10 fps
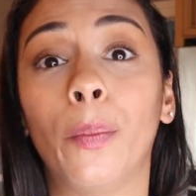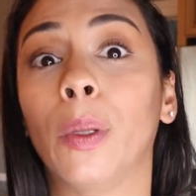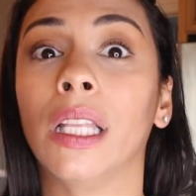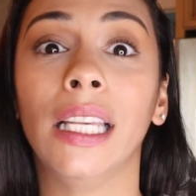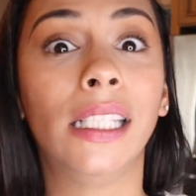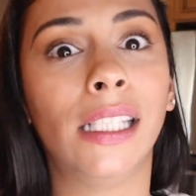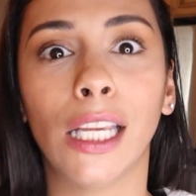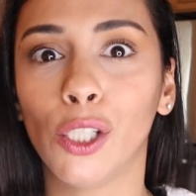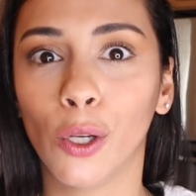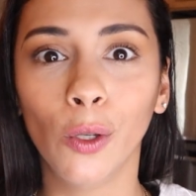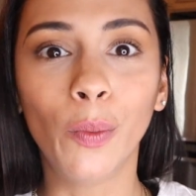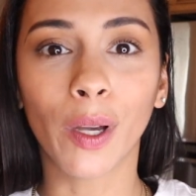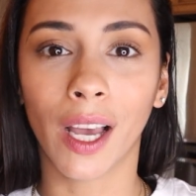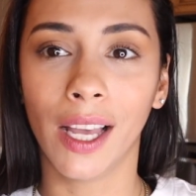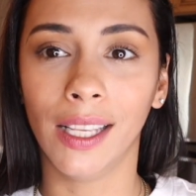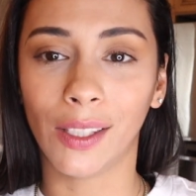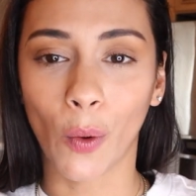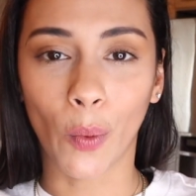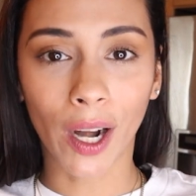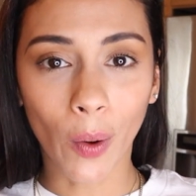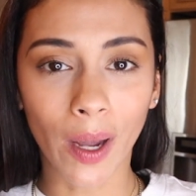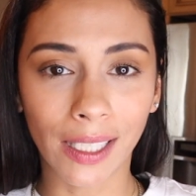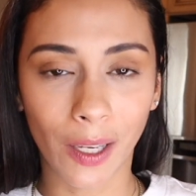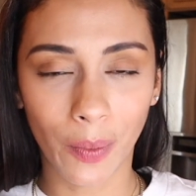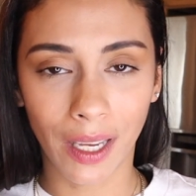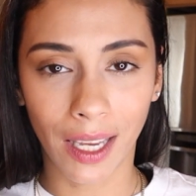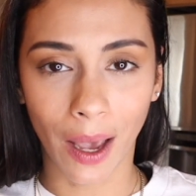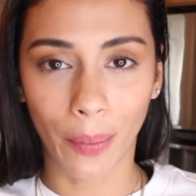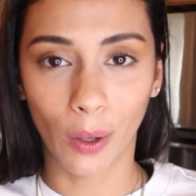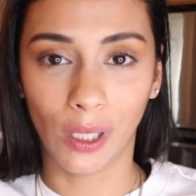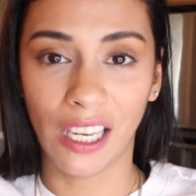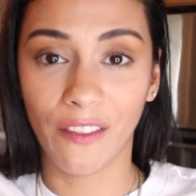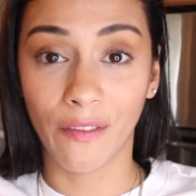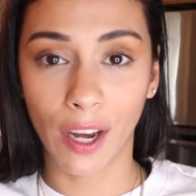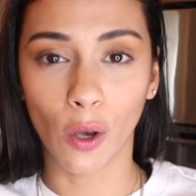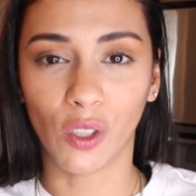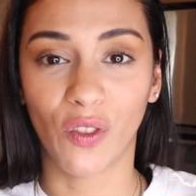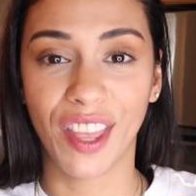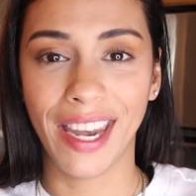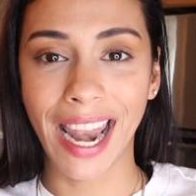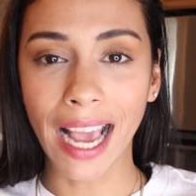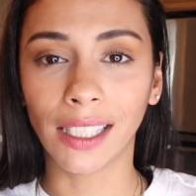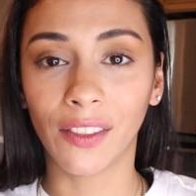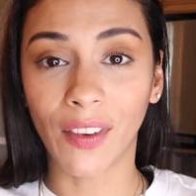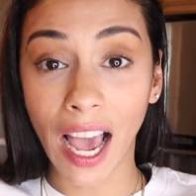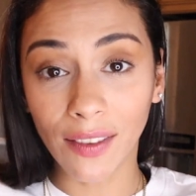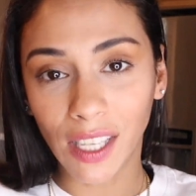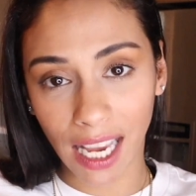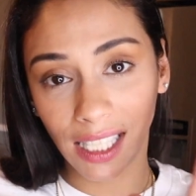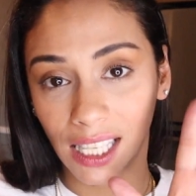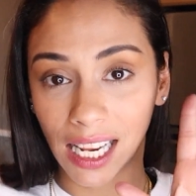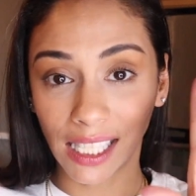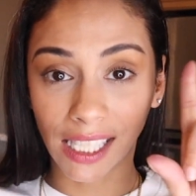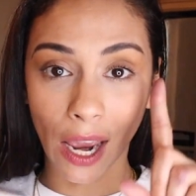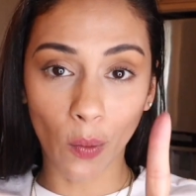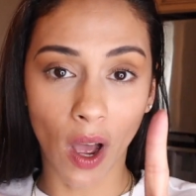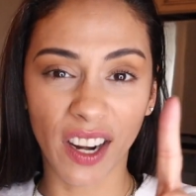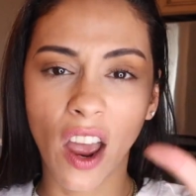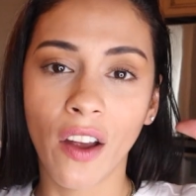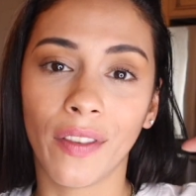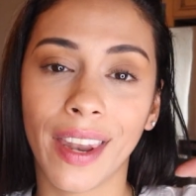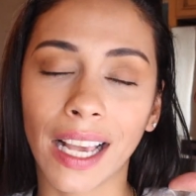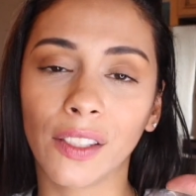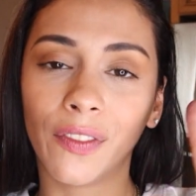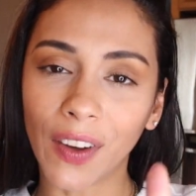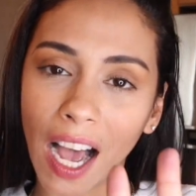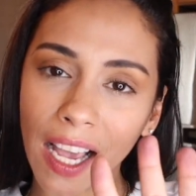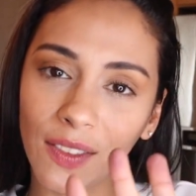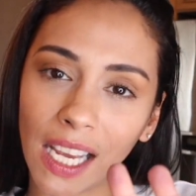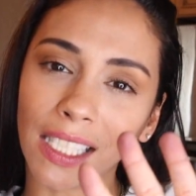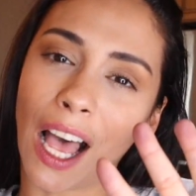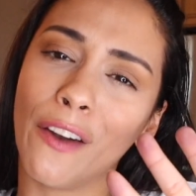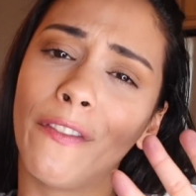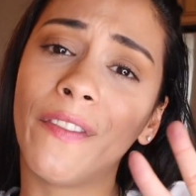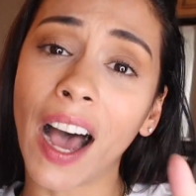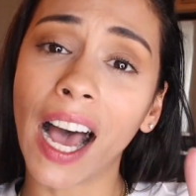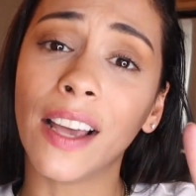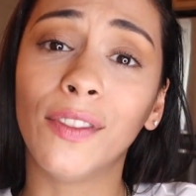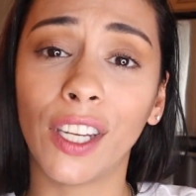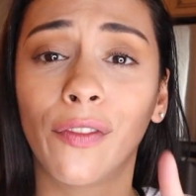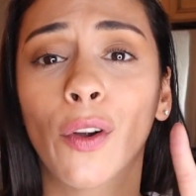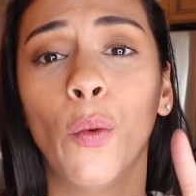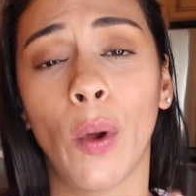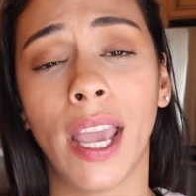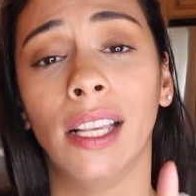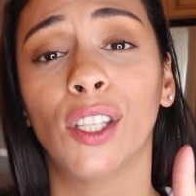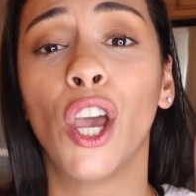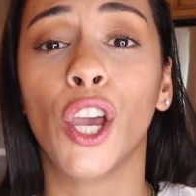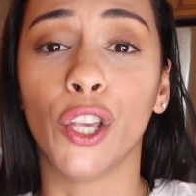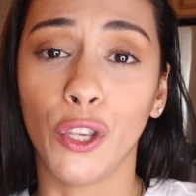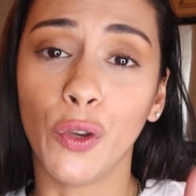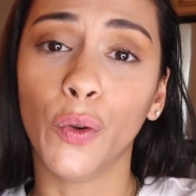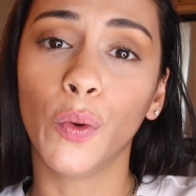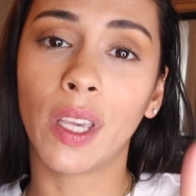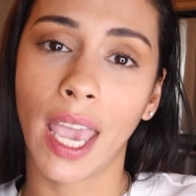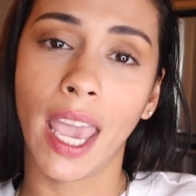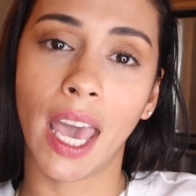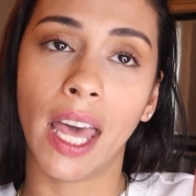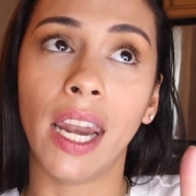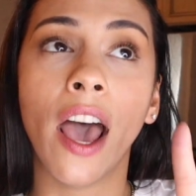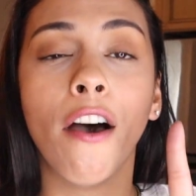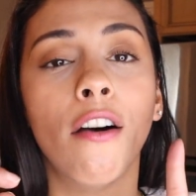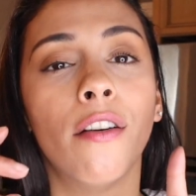Please stay tuned, because we're going to be posting videos for the next 5 days. Today's day 1. For the next 5 days on 5 different ways you can